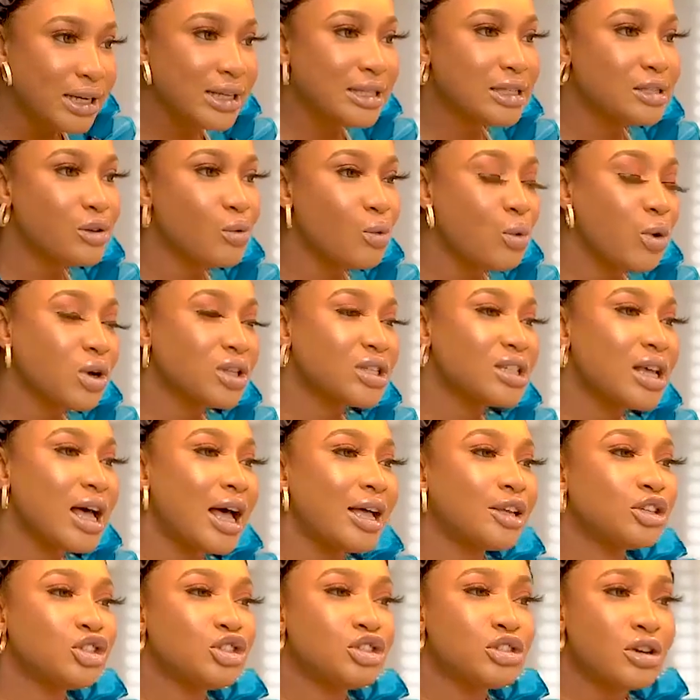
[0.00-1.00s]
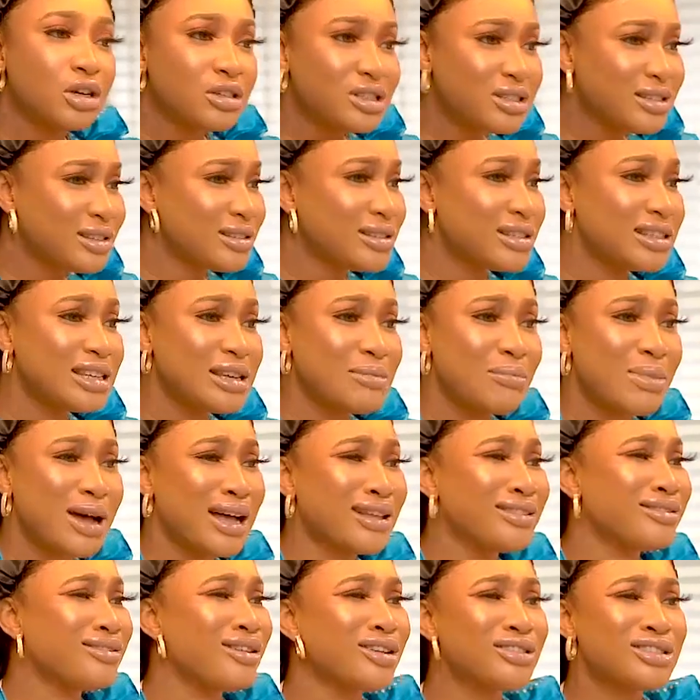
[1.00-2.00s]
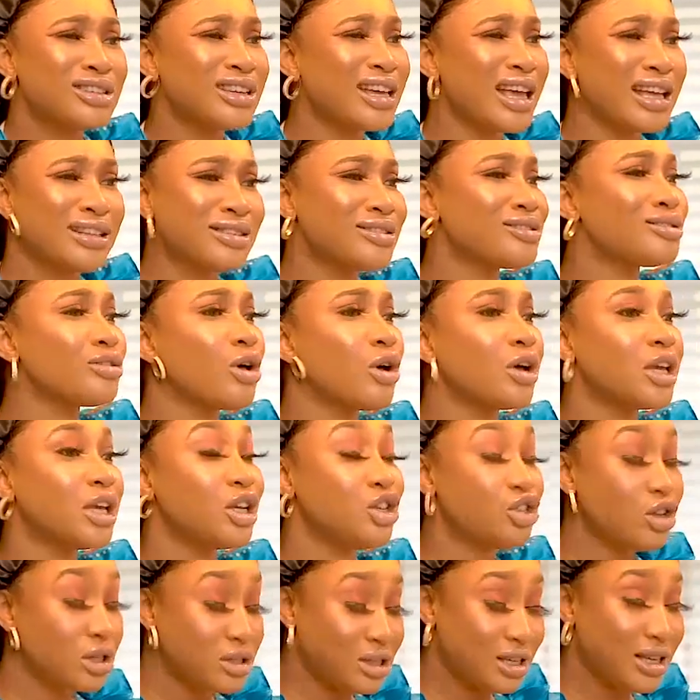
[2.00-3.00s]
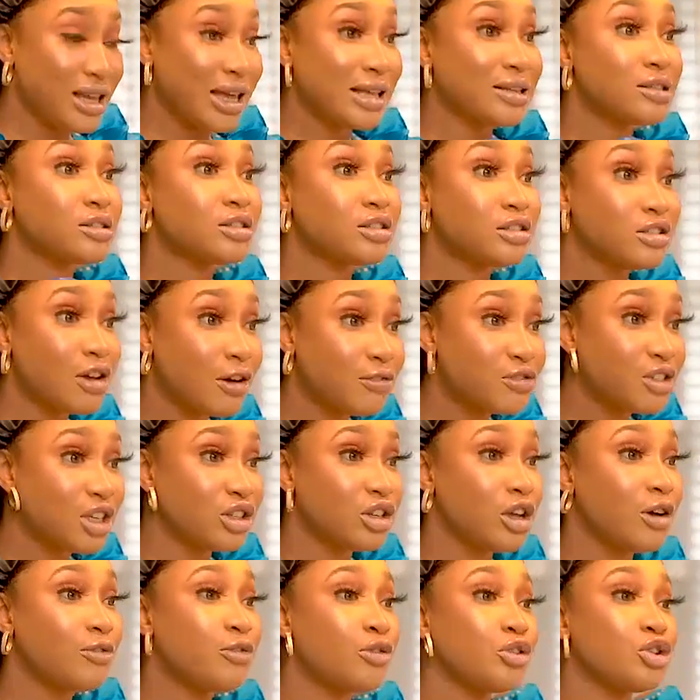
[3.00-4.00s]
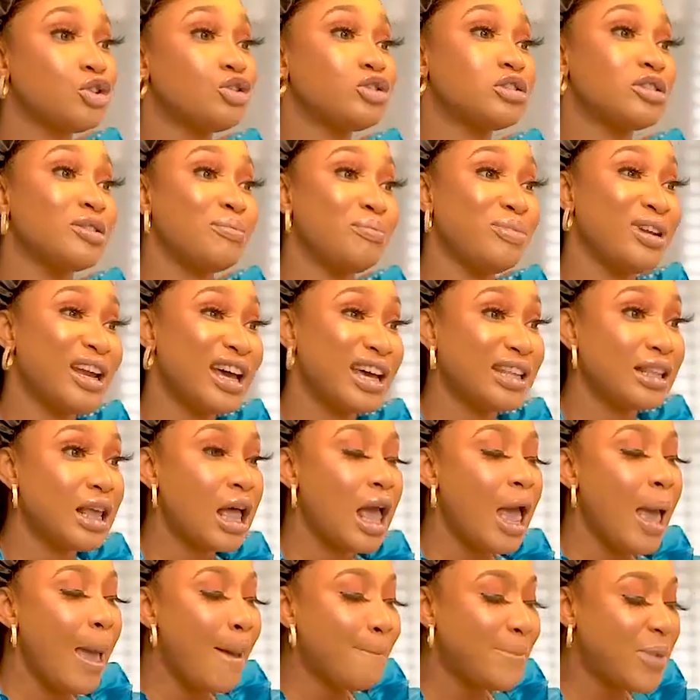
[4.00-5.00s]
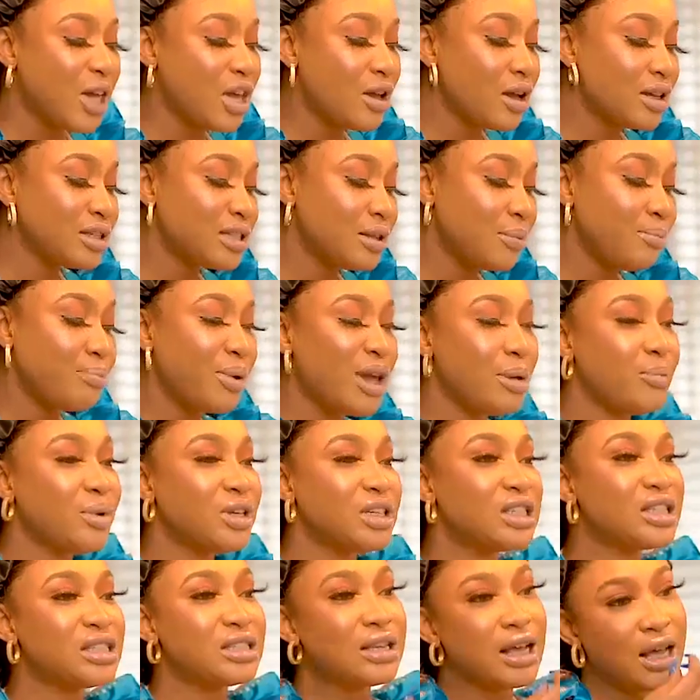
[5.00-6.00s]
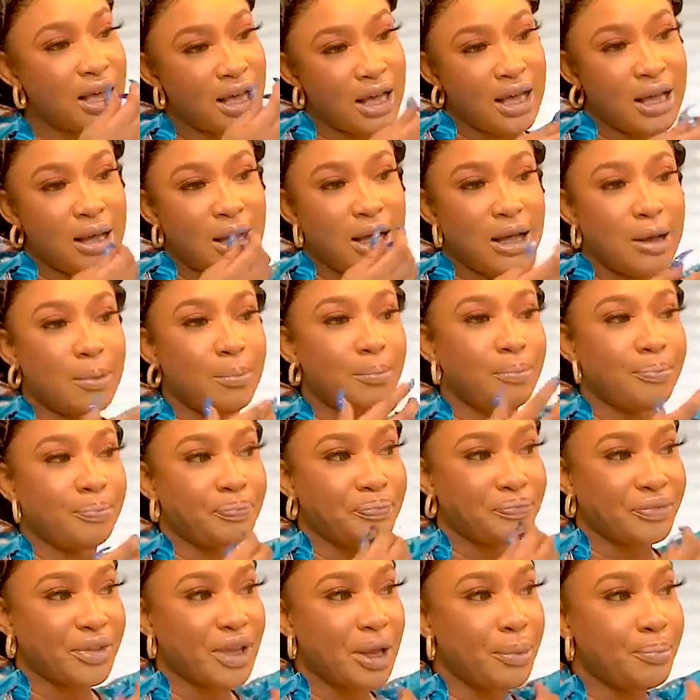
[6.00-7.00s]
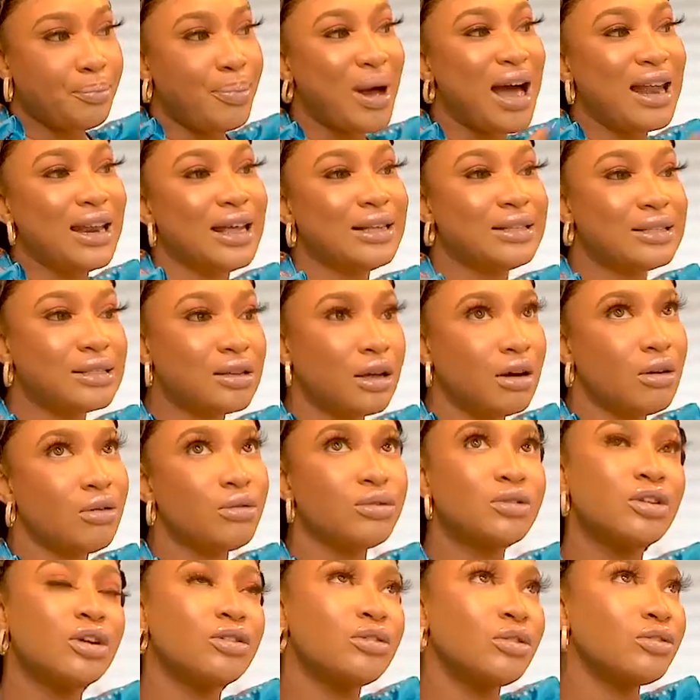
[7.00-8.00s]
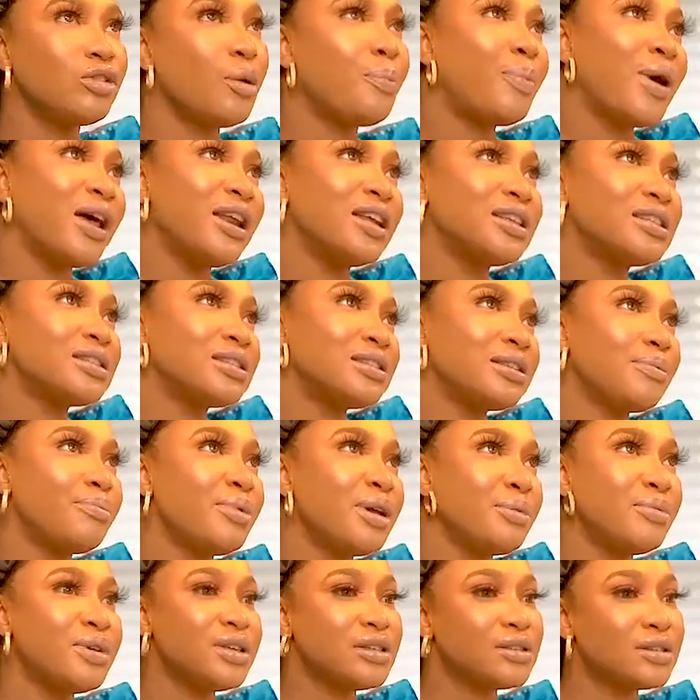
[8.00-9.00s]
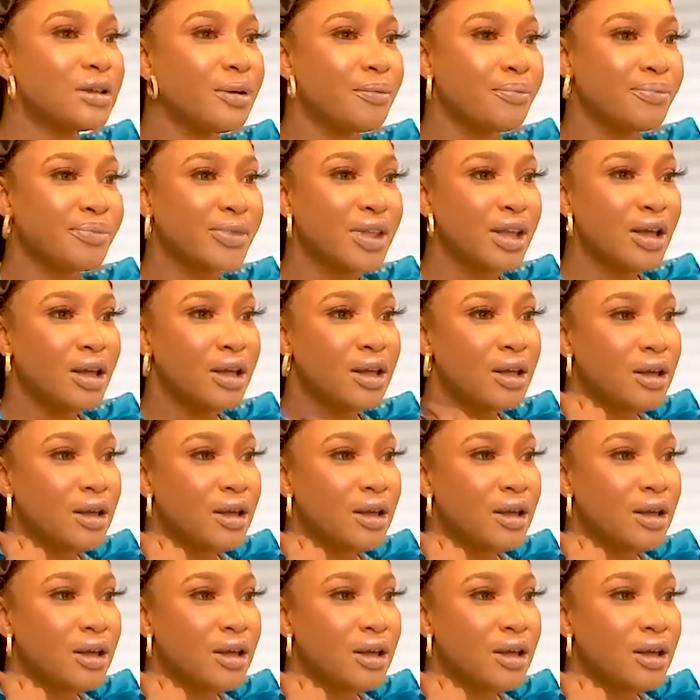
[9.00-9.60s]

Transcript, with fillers: little water just to simmer, not to get soggy, just to get soft enough for you to blend because the baby's um, palate, oh no, no, not palate, the baby's um,